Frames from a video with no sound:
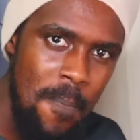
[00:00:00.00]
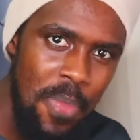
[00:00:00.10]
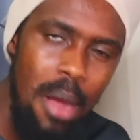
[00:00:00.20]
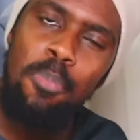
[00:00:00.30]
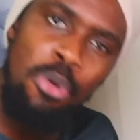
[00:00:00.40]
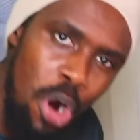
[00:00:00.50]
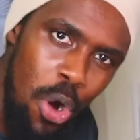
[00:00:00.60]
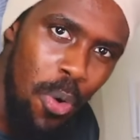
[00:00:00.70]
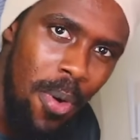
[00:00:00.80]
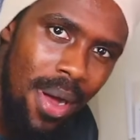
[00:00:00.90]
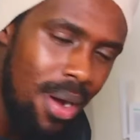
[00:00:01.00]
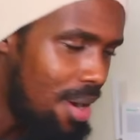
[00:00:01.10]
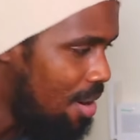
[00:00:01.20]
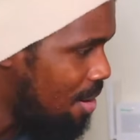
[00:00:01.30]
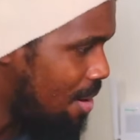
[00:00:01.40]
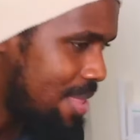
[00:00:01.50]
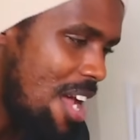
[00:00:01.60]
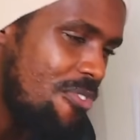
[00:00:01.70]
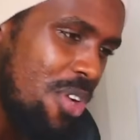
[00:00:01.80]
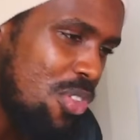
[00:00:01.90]
Bro, oh, that
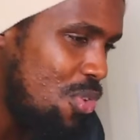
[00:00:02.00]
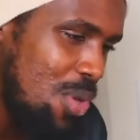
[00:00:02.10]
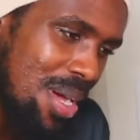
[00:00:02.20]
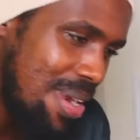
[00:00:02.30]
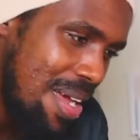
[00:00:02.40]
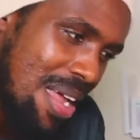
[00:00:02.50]
felt too good.